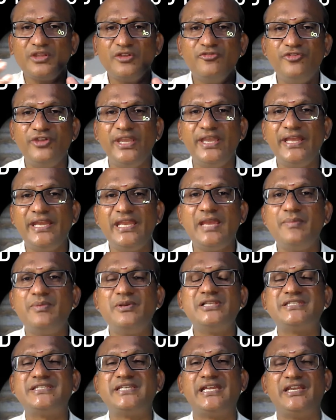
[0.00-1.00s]

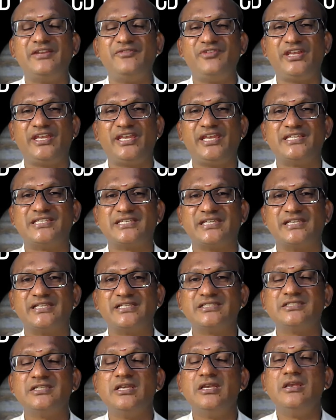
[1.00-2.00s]
variable
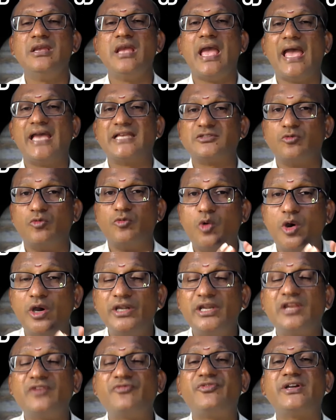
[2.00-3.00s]
signification as
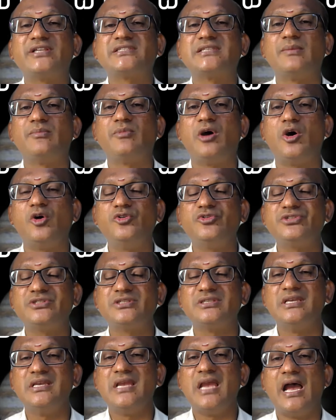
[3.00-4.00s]
owner for some
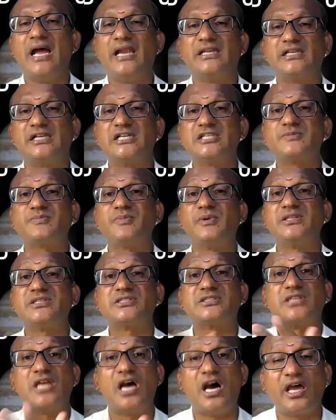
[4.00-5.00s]
house and cuspal
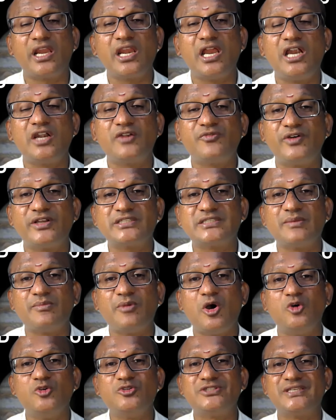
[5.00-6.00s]
star lord for some
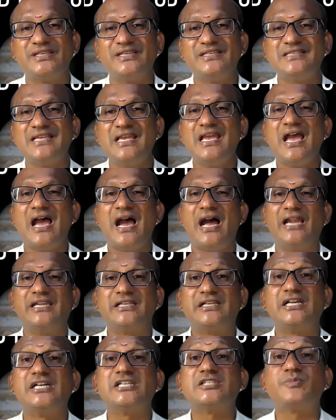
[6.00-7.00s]
houses
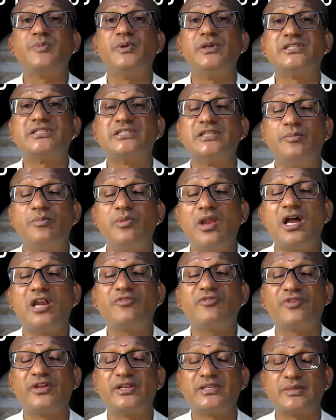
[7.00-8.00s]
and cuspal
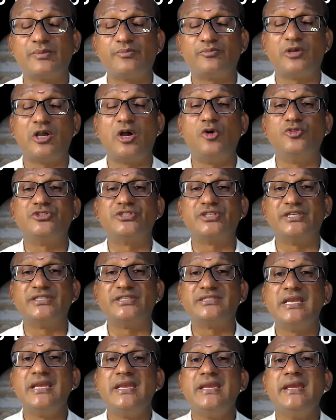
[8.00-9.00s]
sublord for some
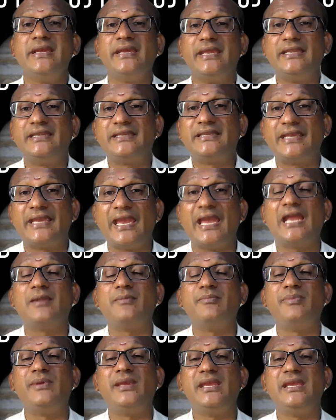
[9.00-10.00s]
houses. It
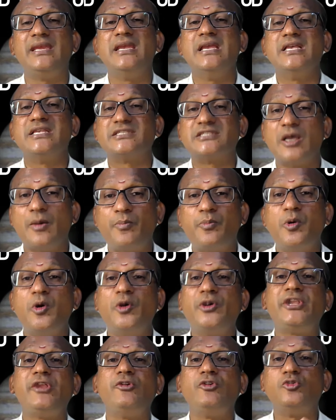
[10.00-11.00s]
can be
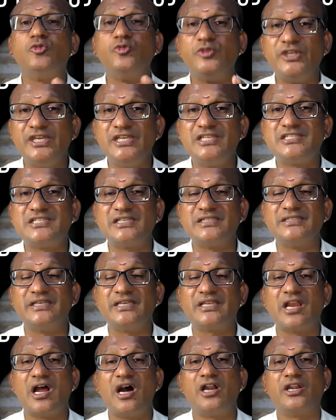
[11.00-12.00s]
supportive to each
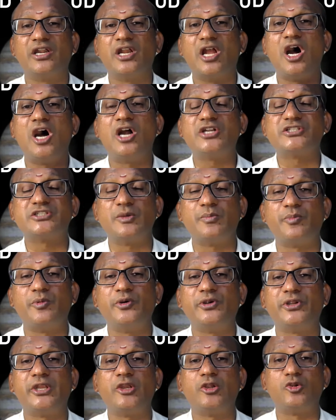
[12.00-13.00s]
other or not
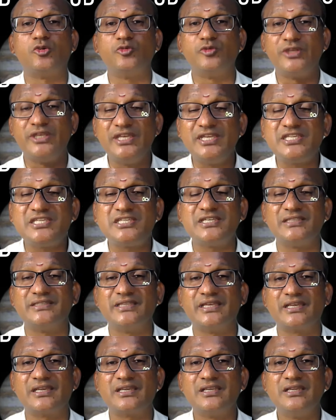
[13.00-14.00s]
supportive to each
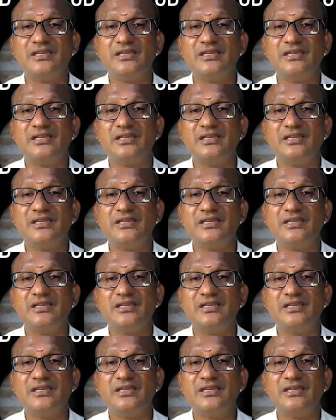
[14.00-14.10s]
other